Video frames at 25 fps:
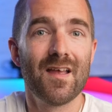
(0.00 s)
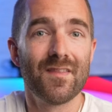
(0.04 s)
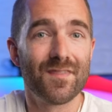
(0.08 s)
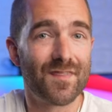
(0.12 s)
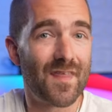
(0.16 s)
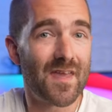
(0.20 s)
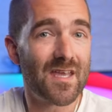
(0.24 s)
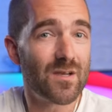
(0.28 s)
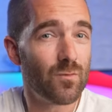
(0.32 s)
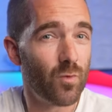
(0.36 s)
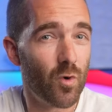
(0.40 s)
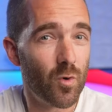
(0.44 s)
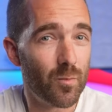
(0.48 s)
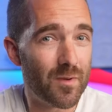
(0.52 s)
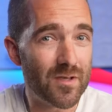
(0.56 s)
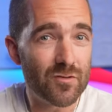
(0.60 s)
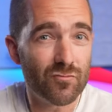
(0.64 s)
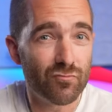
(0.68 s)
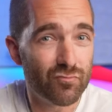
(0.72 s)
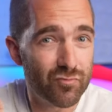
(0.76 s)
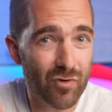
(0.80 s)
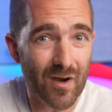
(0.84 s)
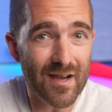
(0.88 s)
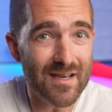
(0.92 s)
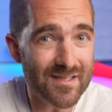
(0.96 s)
they will be
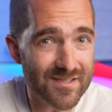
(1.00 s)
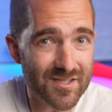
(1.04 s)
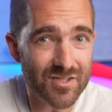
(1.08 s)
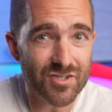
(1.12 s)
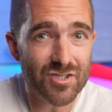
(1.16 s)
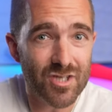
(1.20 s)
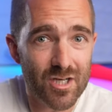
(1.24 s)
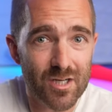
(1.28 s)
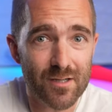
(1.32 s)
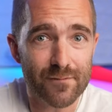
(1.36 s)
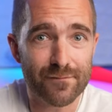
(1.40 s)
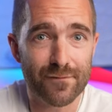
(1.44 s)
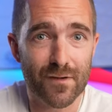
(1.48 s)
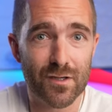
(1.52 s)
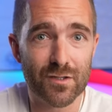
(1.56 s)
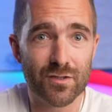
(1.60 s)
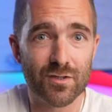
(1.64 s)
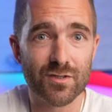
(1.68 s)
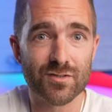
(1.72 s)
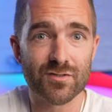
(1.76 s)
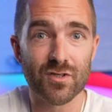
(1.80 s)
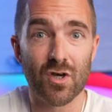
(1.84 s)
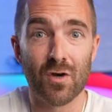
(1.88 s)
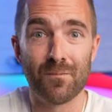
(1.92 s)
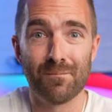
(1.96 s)
razor sharp
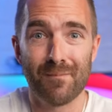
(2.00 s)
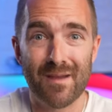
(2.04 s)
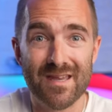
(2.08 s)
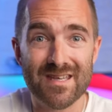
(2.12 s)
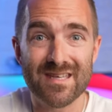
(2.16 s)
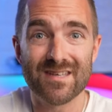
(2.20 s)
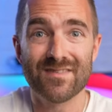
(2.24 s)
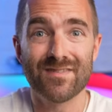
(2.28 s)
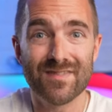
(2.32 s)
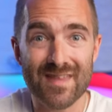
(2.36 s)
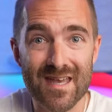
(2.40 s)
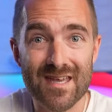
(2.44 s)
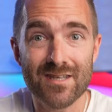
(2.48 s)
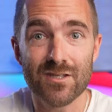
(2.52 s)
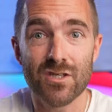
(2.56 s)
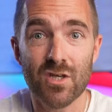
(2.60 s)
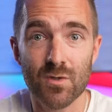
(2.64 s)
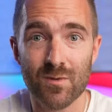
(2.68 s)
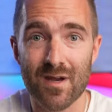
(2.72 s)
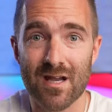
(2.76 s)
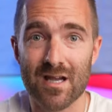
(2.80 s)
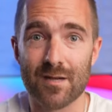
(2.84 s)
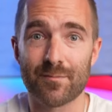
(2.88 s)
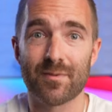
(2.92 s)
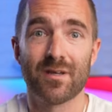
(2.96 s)
focused on making their new
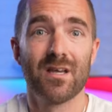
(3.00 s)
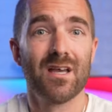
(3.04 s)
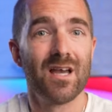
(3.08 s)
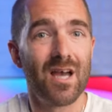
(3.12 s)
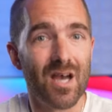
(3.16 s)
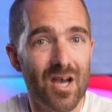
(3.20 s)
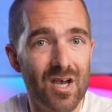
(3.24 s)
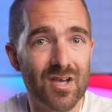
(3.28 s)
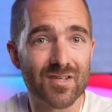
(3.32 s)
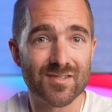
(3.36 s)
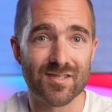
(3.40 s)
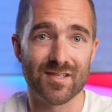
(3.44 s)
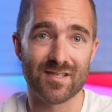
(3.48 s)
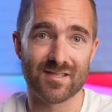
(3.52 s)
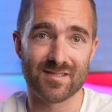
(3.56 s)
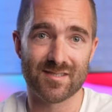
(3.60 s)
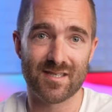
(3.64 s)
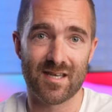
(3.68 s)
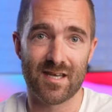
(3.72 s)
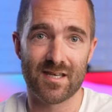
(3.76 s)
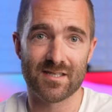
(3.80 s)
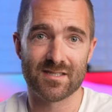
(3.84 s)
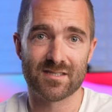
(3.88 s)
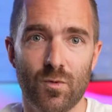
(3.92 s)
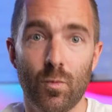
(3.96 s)
app a
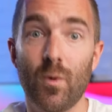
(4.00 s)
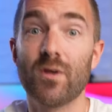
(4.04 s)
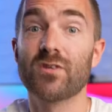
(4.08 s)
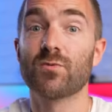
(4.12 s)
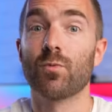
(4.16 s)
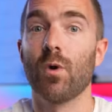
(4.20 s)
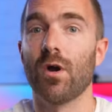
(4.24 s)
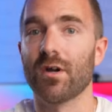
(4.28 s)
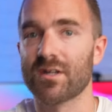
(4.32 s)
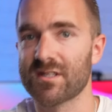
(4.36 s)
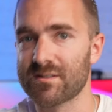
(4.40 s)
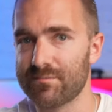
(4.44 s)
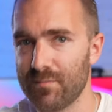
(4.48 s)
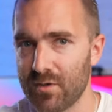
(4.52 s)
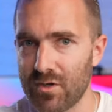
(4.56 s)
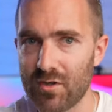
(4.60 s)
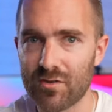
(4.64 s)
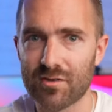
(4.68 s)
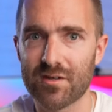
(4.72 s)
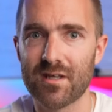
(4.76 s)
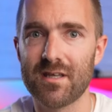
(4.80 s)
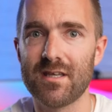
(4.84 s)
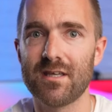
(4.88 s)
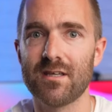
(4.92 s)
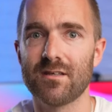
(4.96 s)
success, which works
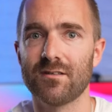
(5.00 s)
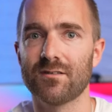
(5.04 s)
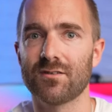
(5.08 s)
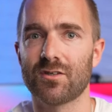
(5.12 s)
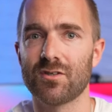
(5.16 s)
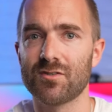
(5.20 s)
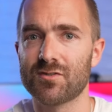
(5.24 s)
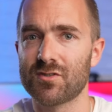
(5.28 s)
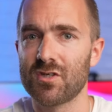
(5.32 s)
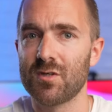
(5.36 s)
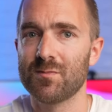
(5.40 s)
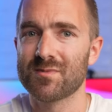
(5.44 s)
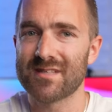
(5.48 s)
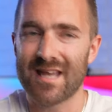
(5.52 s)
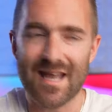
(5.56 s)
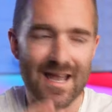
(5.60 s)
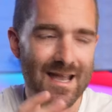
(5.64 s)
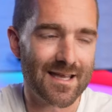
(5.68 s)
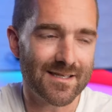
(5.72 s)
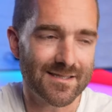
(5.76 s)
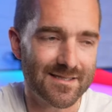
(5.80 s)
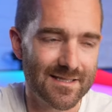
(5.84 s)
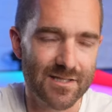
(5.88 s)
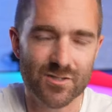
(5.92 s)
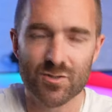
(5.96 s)
smoothly and consumes
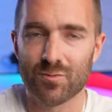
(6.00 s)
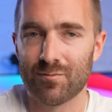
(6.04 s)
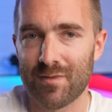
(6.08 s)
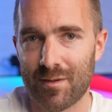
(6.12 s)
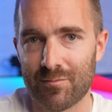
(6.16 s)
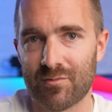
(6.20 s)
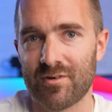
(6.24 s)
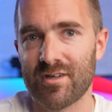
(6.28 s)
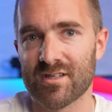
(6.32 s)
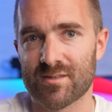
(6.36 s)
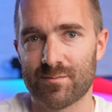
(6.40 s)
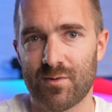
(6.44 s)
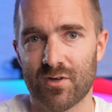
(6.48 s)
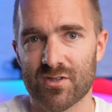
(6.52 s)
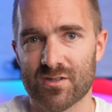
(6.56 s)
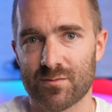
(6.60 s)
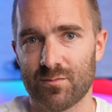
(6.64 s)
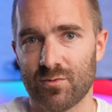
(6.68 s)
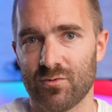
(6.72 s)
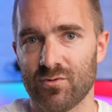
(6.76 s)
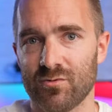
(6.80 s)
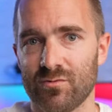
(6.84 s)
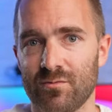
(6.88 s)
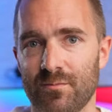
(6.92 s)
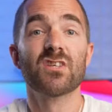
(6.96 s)
as little memory as possible.